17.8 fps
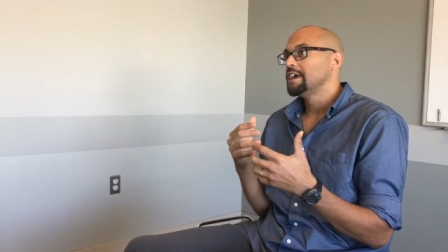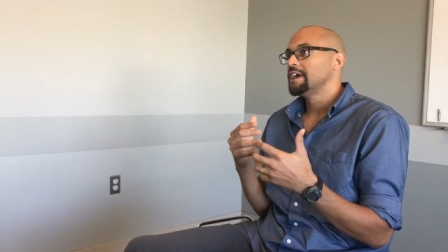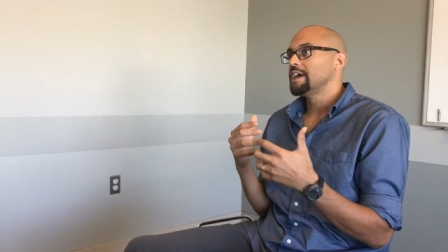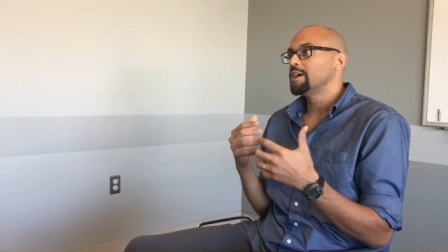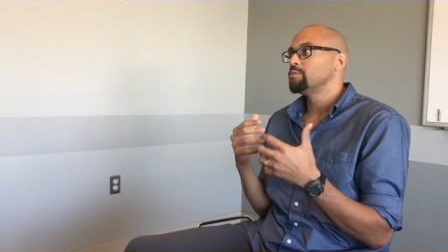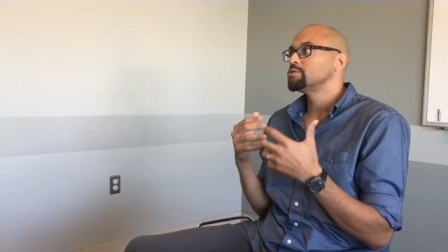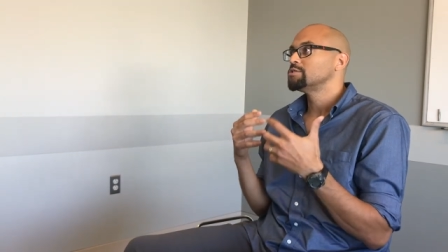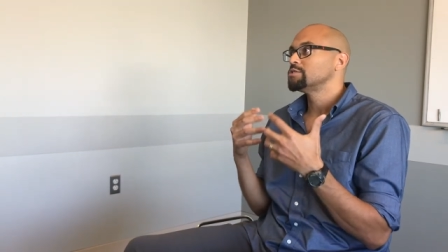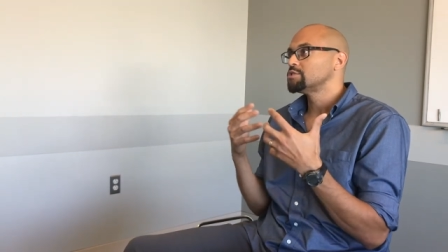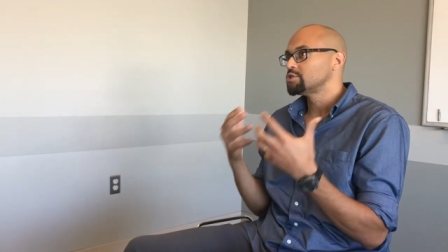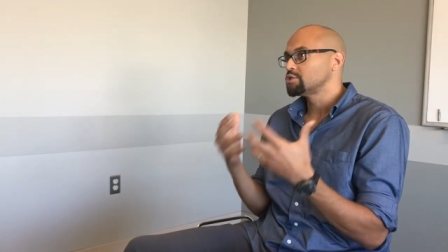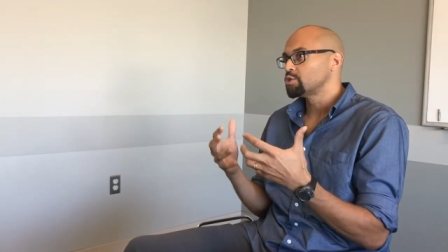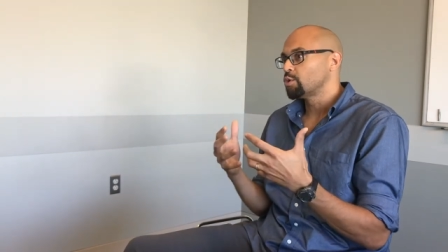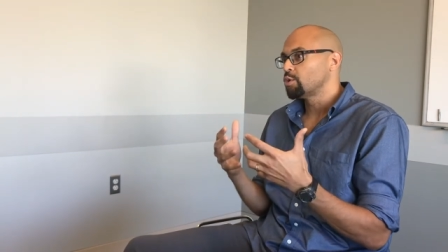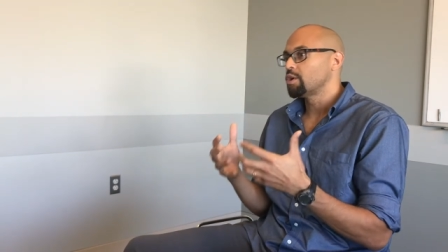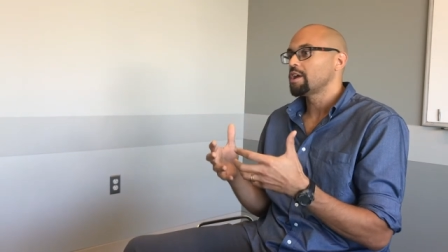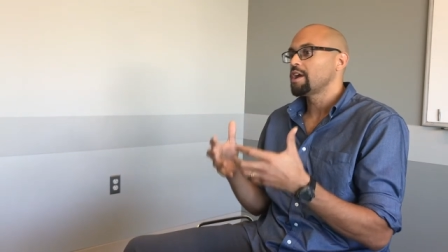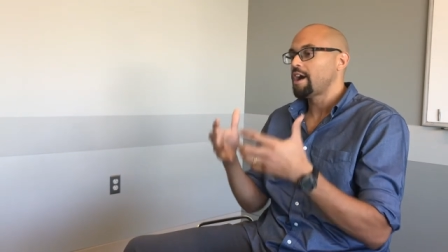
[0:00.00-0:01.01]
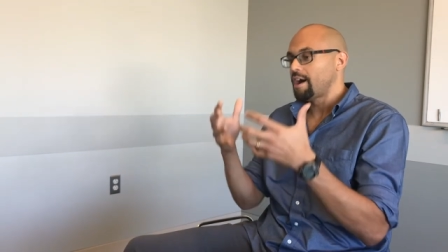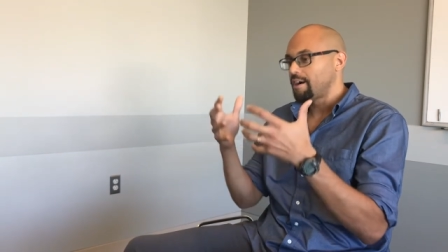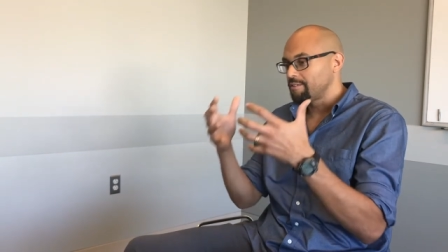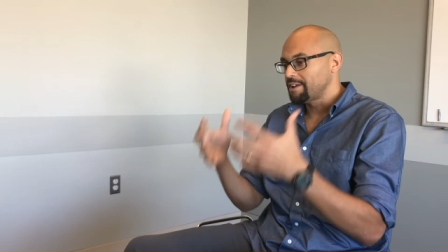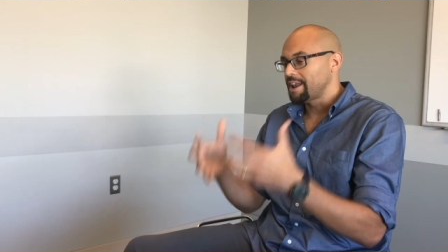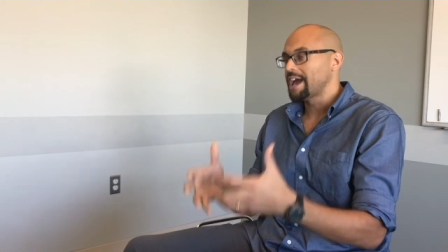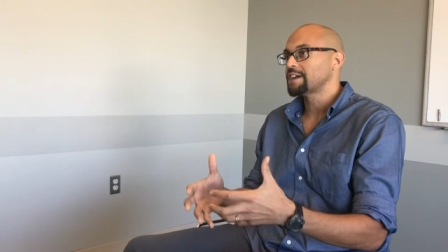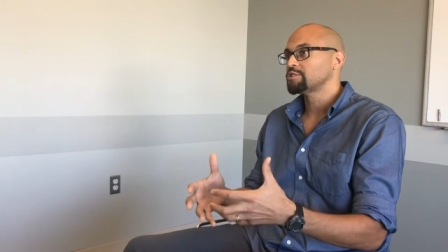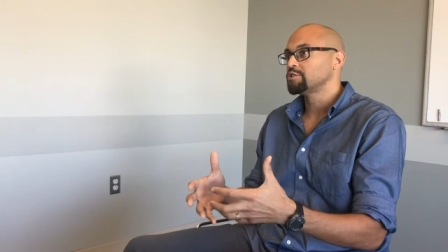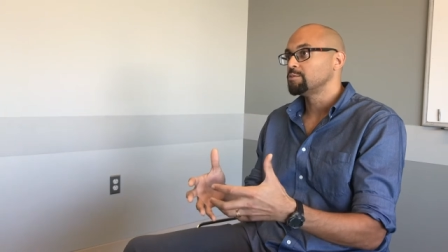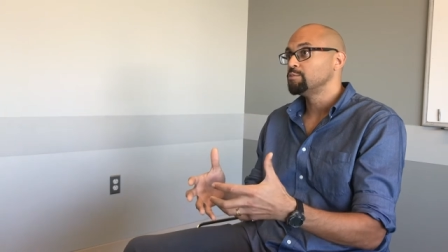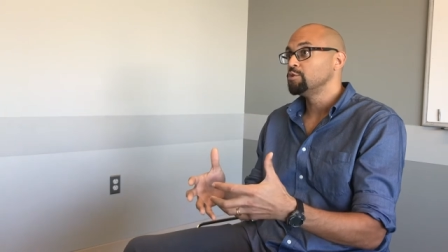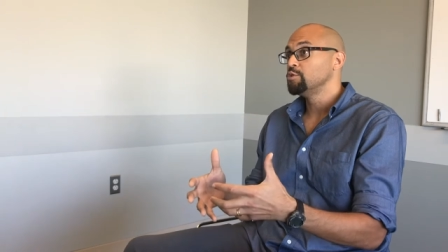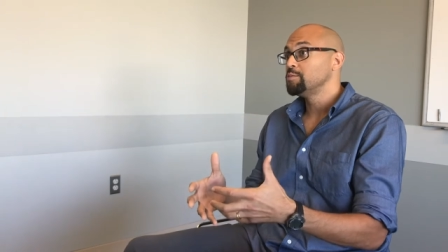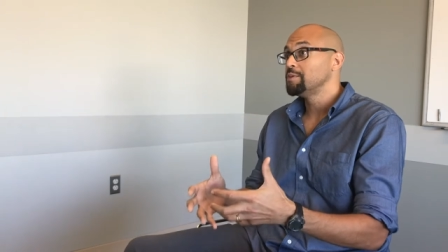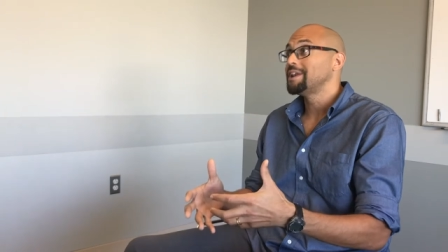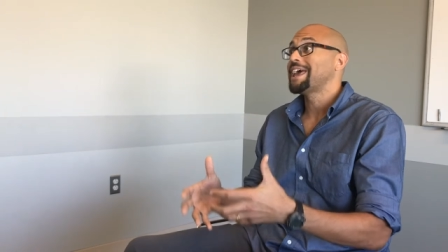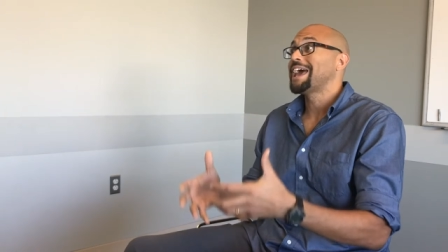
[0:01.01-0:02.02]
it was the story of an actual
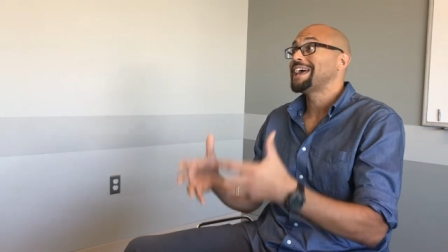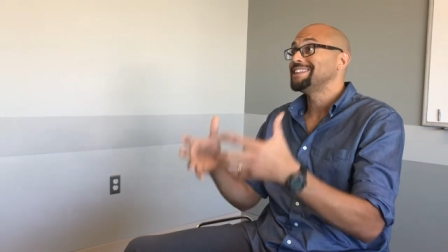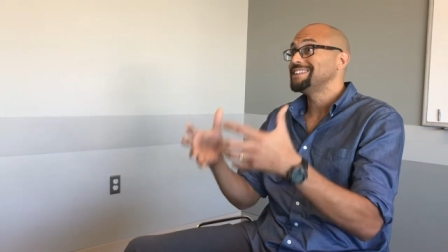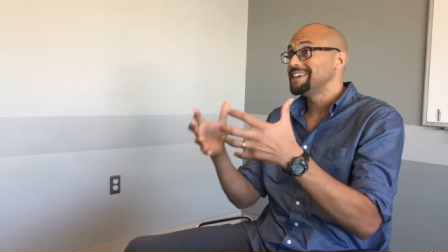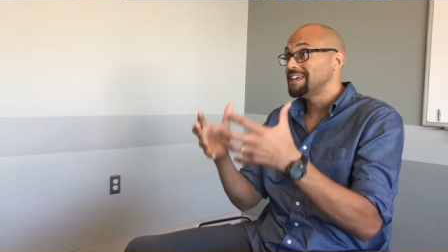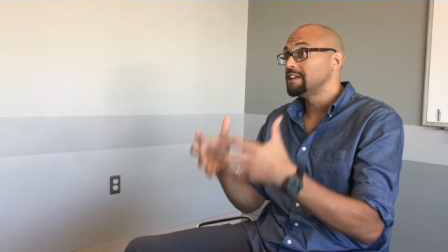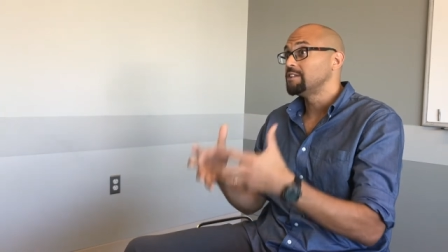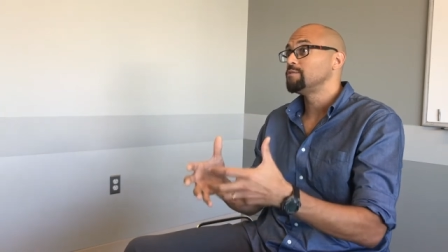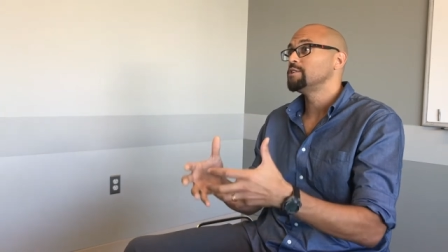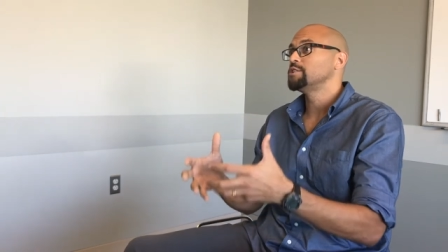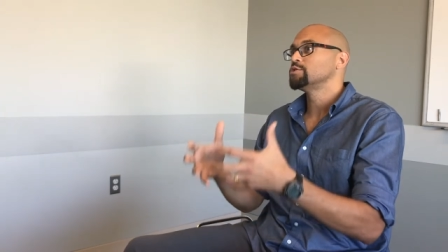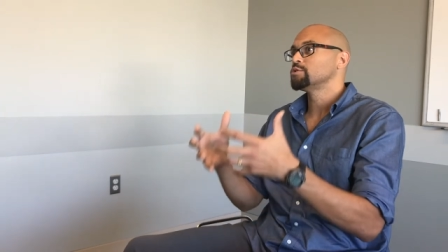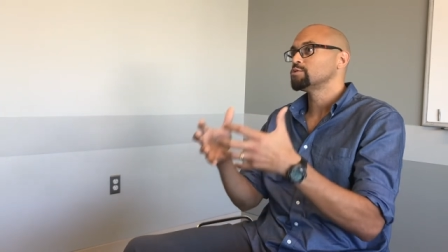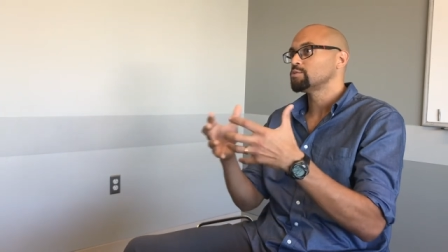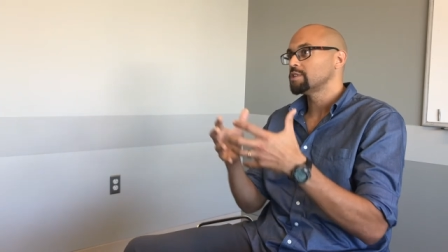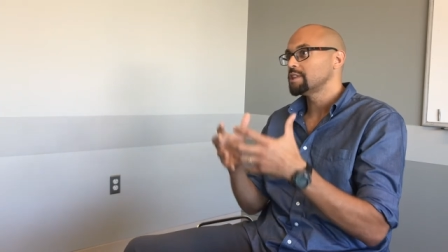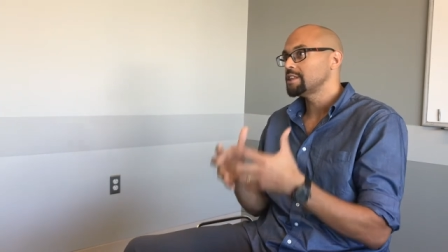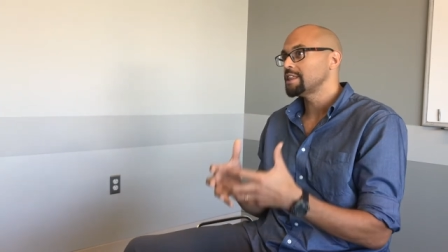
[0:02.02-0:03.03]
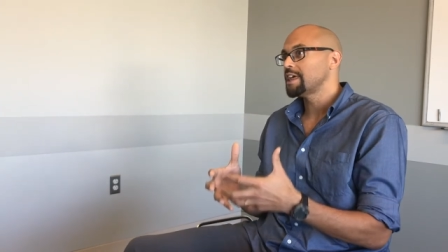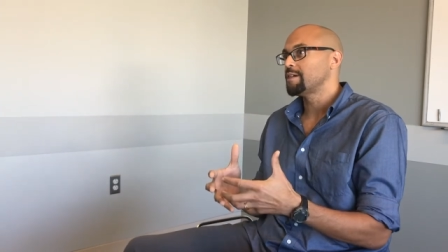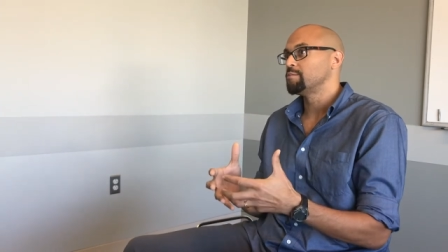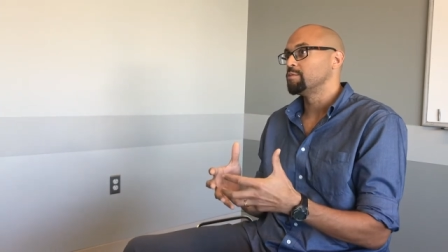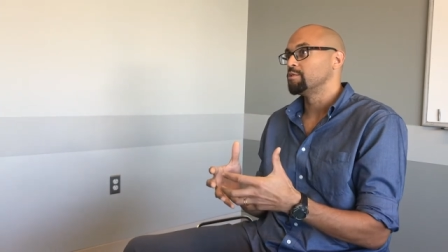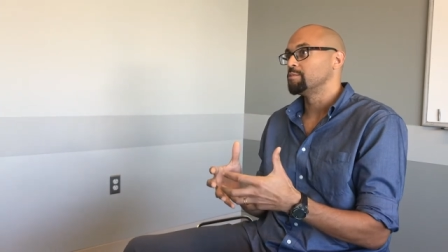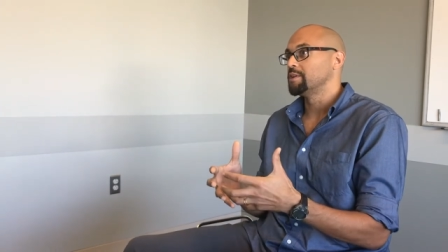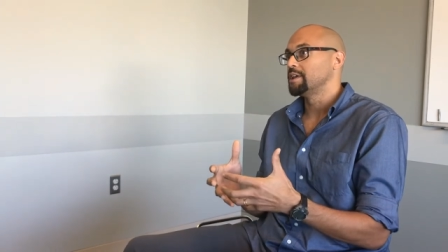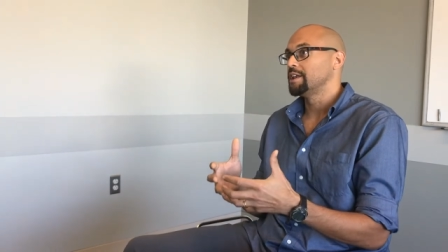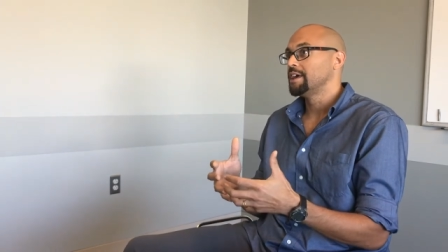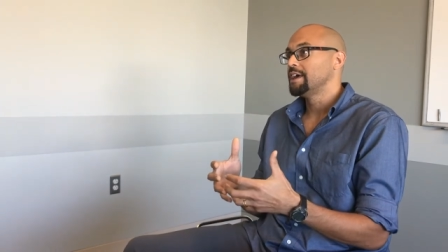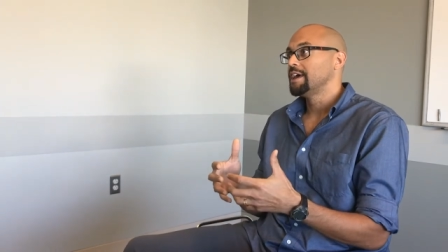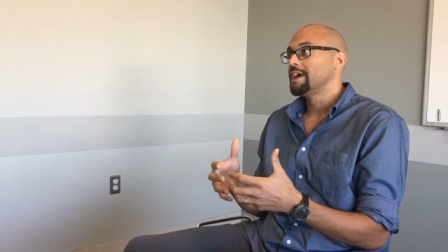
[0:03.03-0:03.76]
movement and the individuals within that movement.